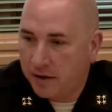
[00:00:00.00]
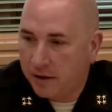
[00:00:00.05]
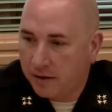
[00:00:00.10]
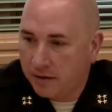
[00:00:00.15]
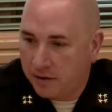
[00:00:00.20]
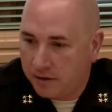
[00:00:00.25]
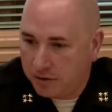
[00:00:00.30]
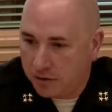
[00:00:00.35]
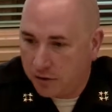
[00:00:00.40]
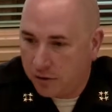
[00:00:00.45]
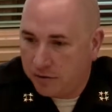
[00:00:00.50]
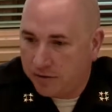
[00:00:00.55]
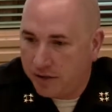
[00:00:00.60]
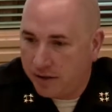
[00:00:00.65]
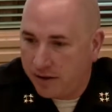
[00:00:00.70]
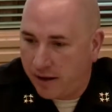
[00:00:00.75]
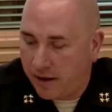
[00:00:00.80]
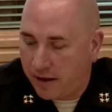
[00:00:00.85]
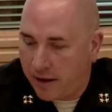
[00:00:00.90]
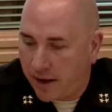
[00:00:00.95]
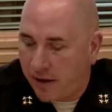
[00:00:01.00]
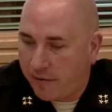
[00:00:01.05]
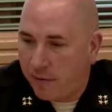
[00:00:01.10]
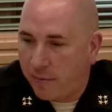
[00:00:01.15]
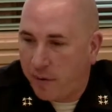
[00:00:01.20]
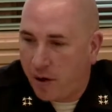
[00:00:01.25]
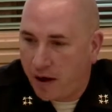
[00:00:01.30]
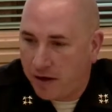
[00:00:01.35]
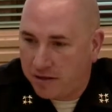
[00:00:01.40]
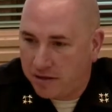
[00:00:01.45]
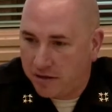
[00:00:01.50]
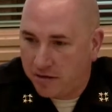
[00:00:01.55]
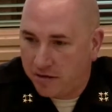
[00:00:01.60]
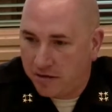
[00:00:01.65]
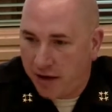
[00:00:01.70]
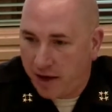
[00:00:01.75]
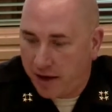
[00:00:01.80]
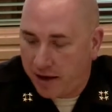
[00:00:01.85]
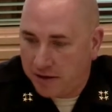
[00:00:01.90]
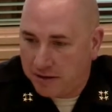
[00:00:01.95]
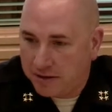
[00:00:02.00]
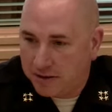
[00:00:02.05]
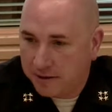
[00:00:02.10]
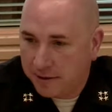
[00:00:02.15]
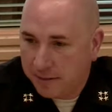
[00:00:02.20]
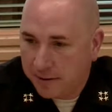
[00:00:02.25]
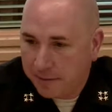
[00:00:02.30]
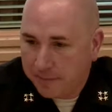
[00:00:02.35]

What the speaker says: disclose that they did have a positive case.